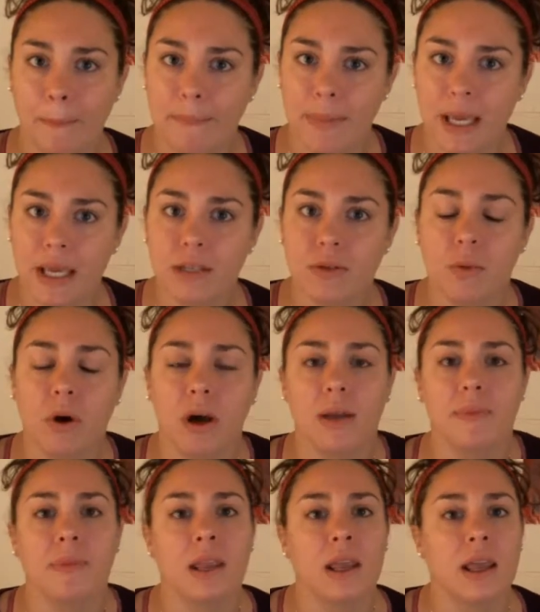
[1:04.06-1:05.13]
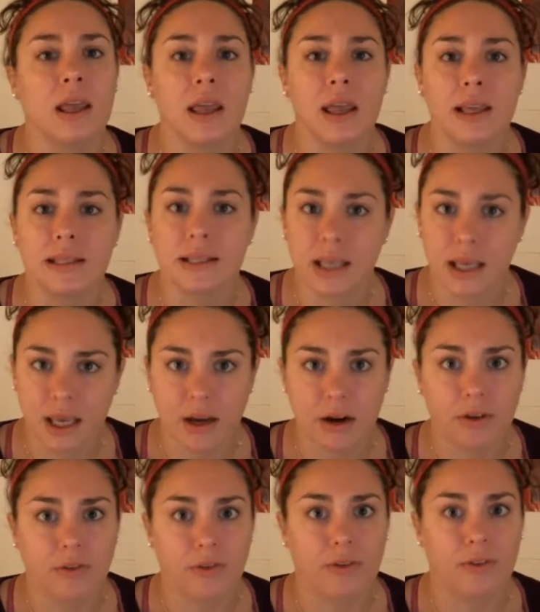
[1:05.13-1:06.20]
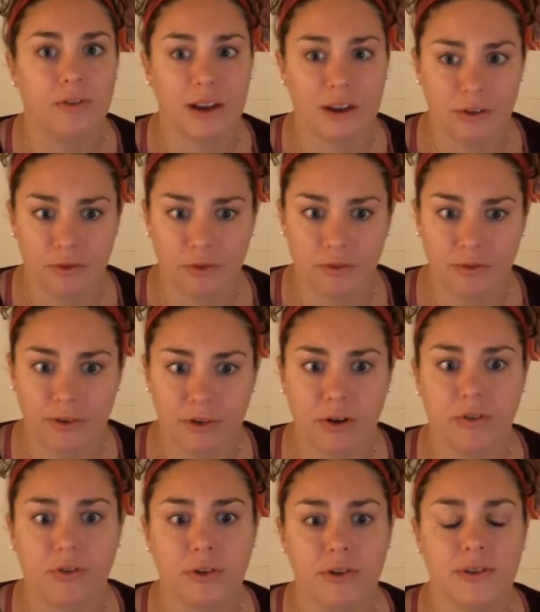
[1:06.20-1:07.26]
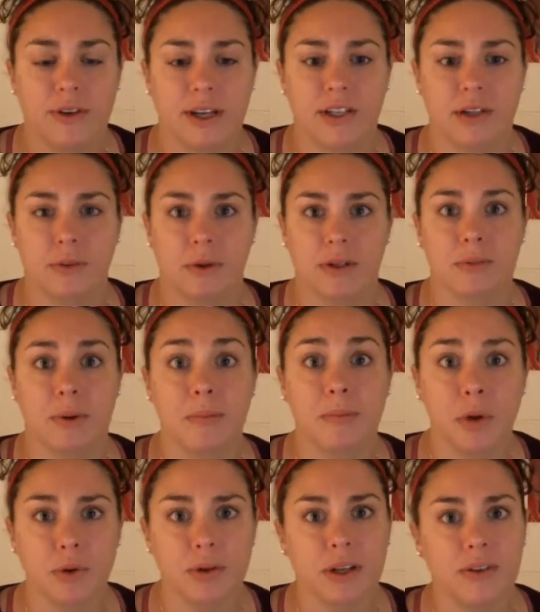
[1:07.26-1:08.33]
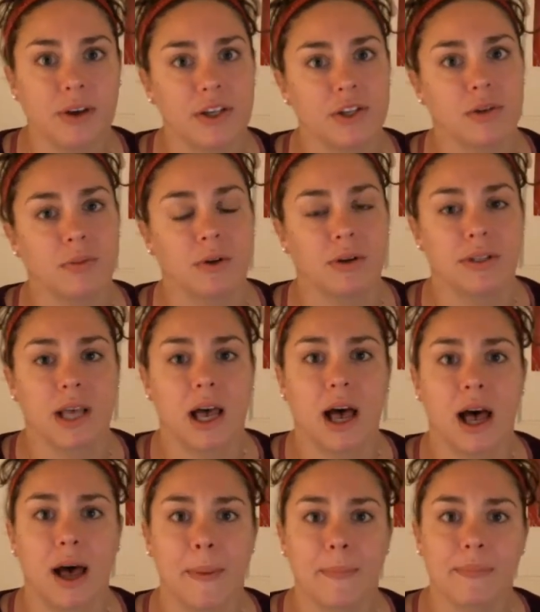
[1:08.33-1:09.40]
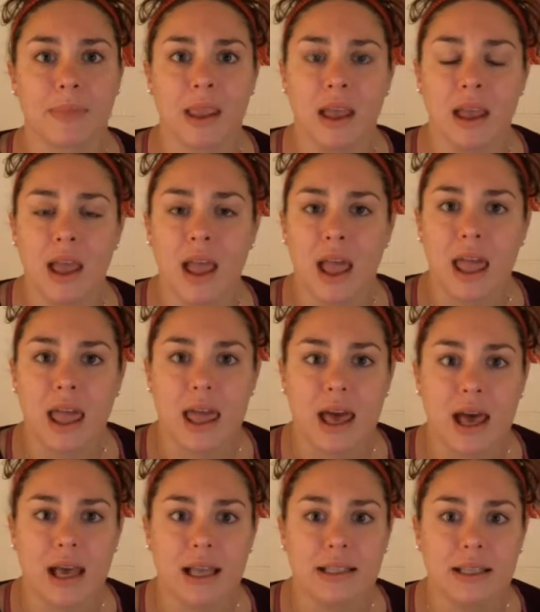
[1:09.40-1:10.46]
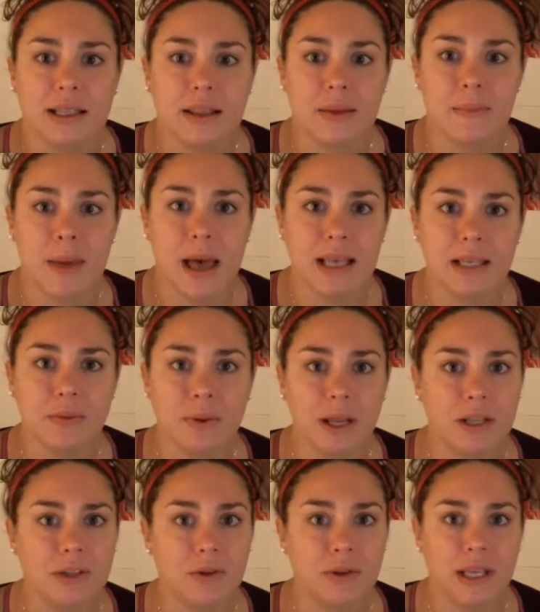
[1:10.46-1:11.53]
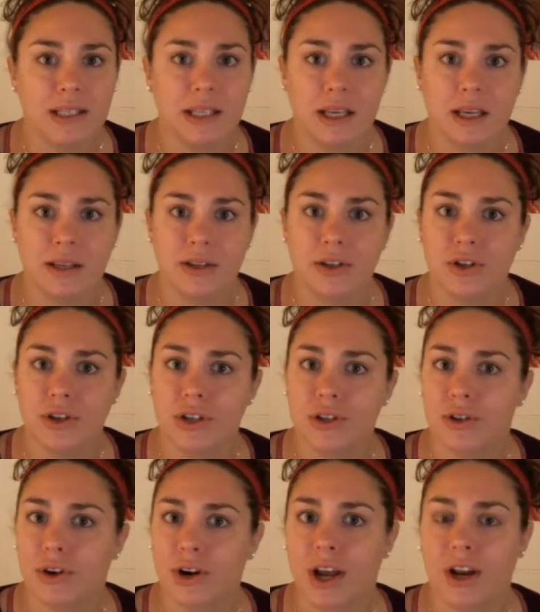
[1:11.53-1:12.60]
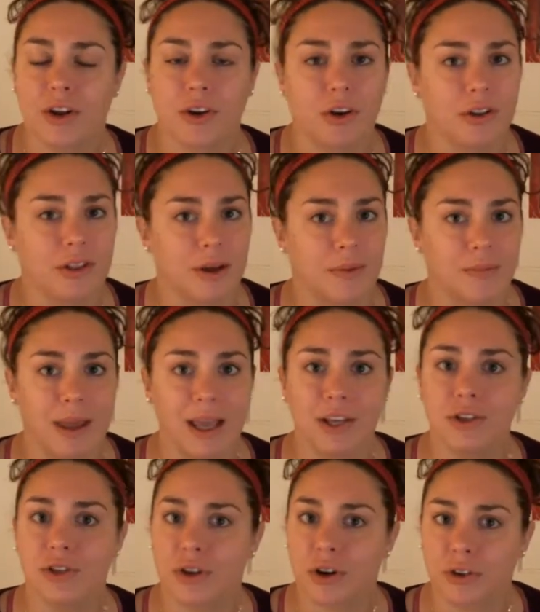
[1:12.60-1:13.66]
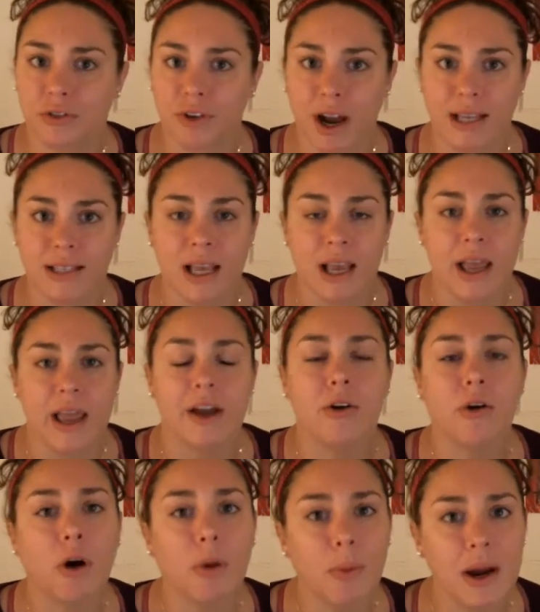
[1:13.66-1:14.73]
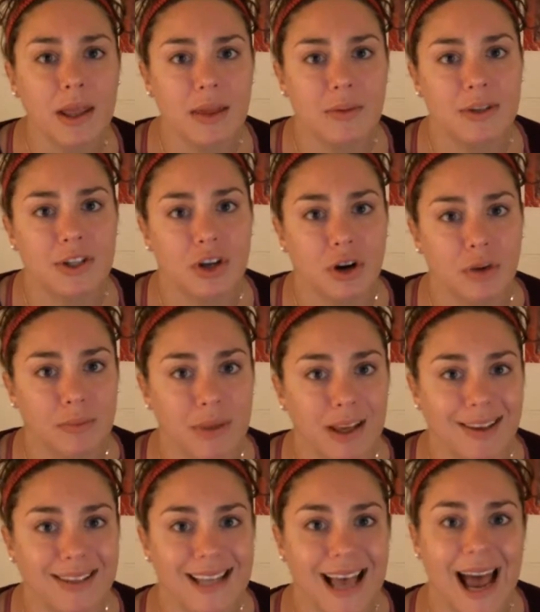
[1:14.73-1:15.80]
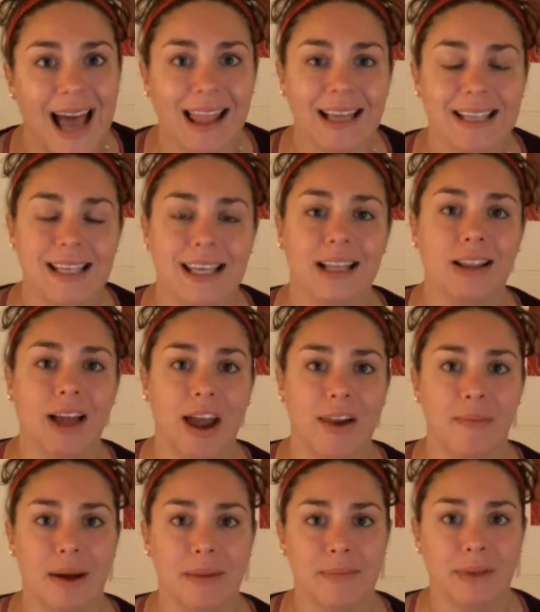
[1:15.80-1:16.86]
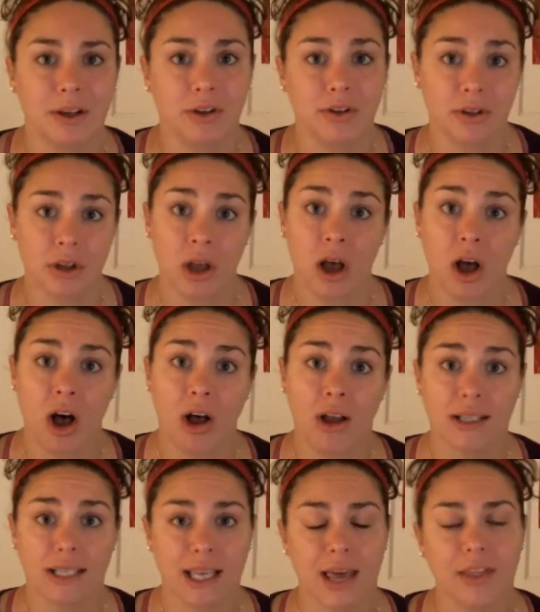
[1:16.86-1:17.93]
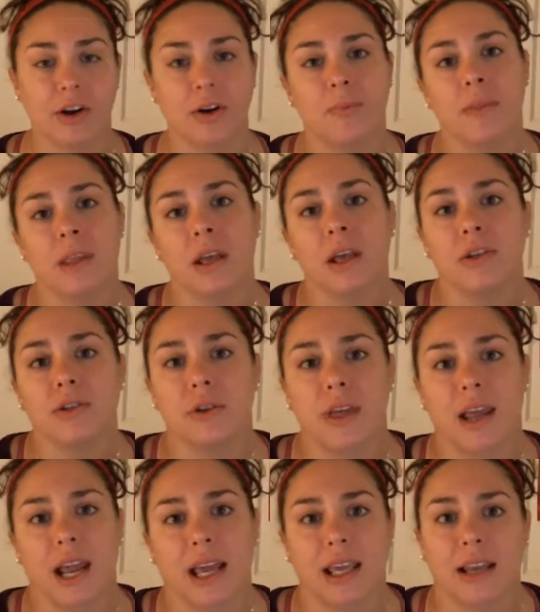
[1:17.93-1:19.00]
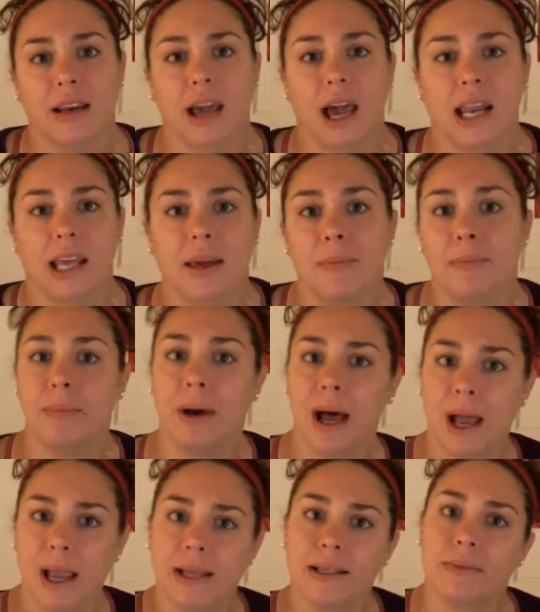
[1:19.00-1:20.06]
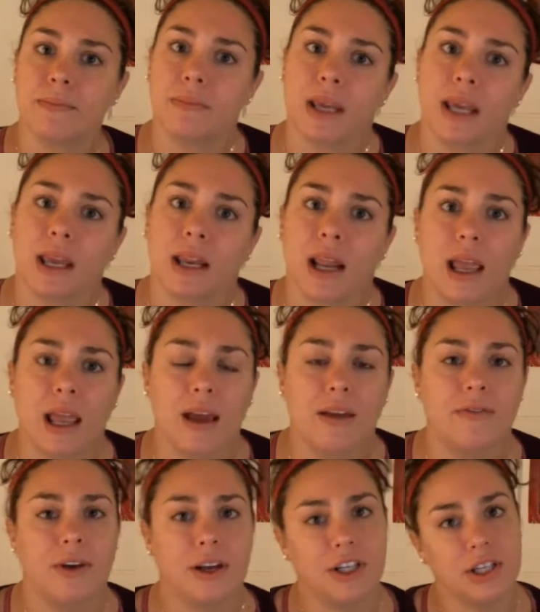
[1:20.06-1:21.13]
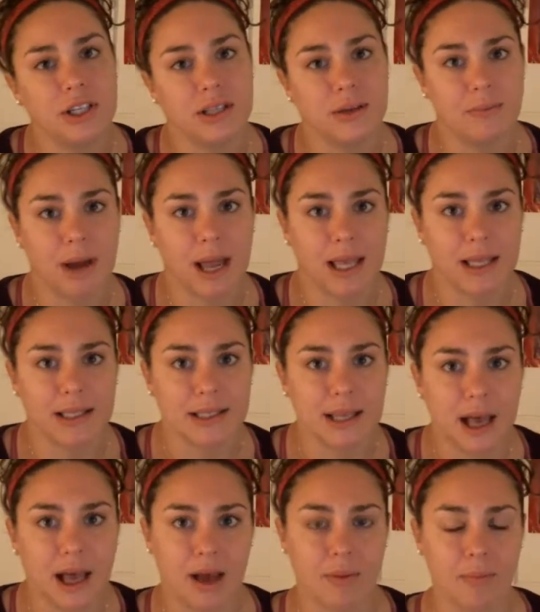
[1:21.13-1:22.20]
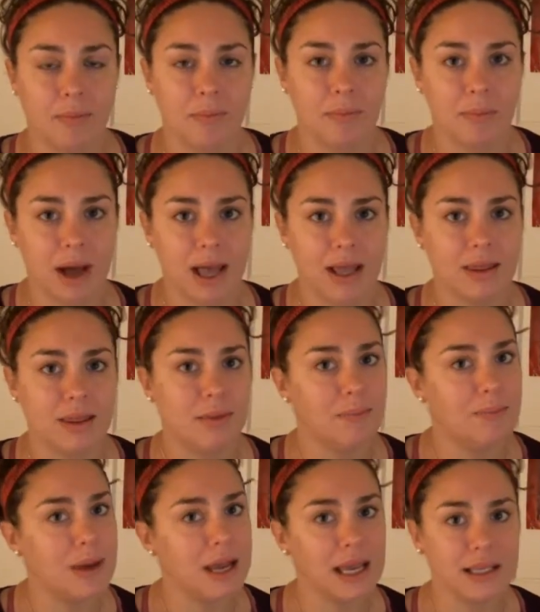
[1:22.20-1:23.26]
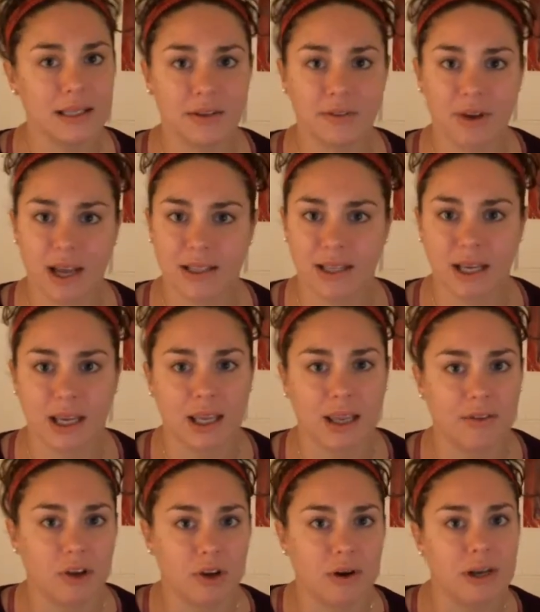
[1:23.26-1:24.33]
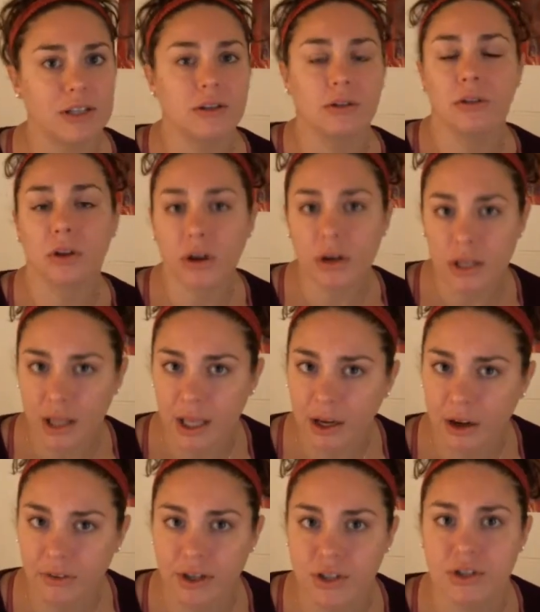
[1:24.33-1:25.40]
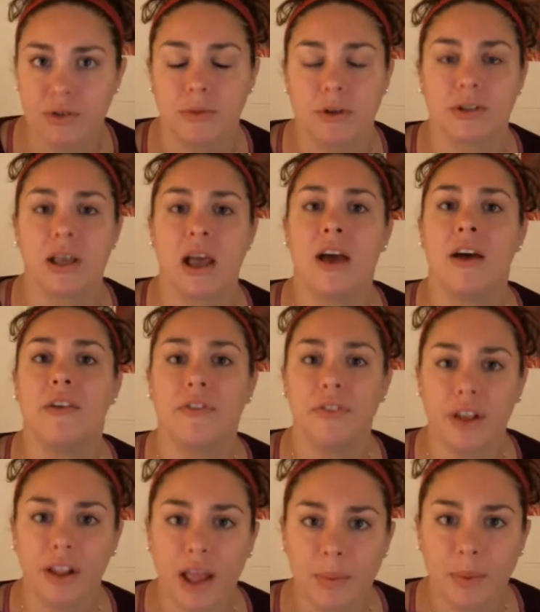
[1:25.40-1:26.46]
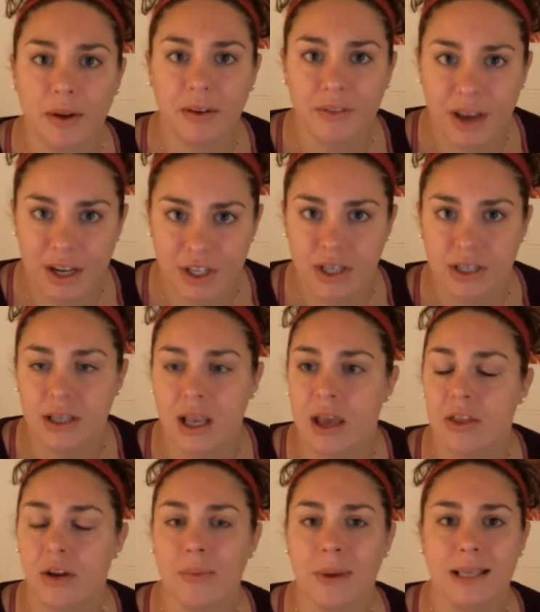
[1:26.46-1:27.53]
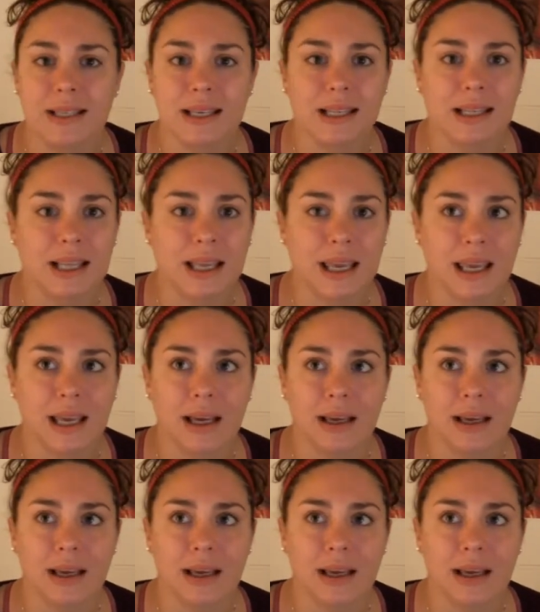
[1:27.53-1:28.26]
biggest one, is to eat your fruits and vegetables, but mostly vegetables. And the best way to do this is to just learn how to cook them. Make stir fries. Incorporate them into your meals. I like to eat a lot of my meals all together so that I can kind of combine meat and veggies and bites. But the biggest advice I could give you is learn to like your vegetables. Fill up on veggies. They're basically